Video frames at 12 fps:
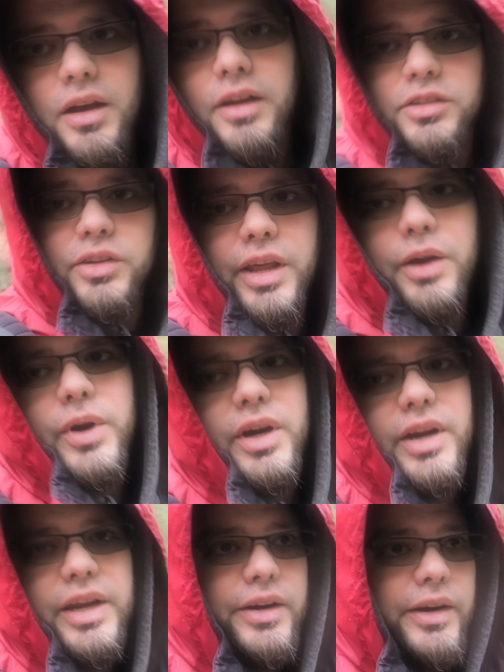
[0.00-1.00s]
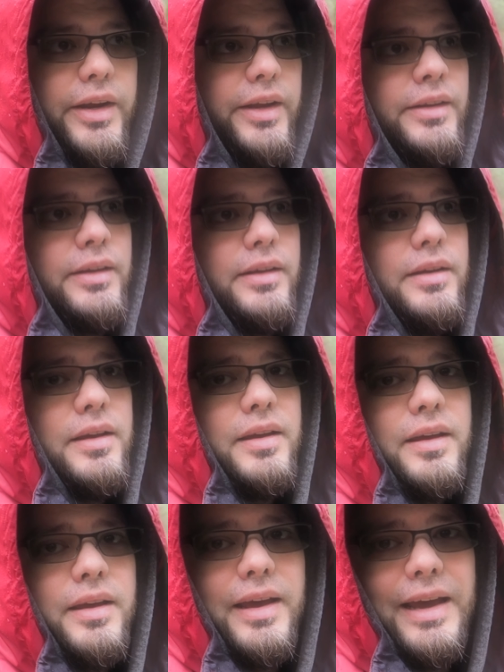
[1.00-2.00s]
today we are here in
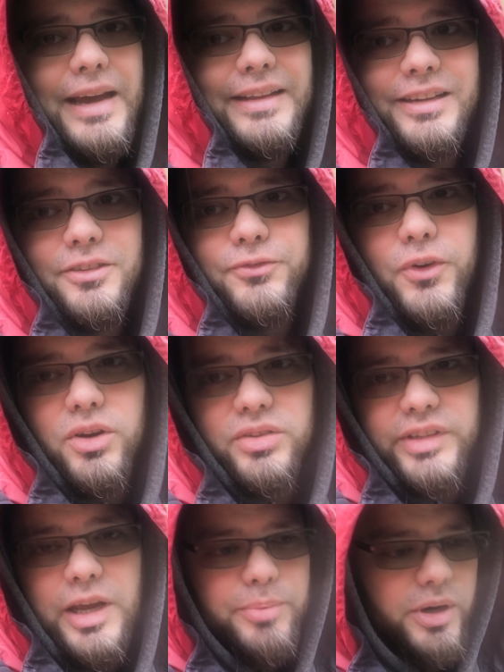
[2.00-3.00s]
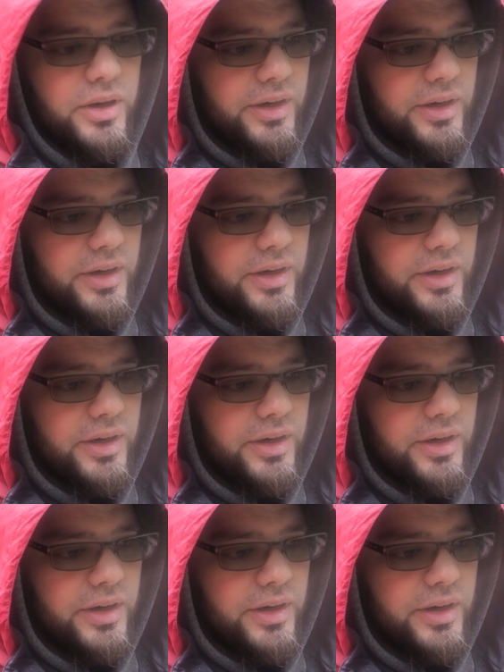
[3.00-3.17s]
Enders Falls State Park.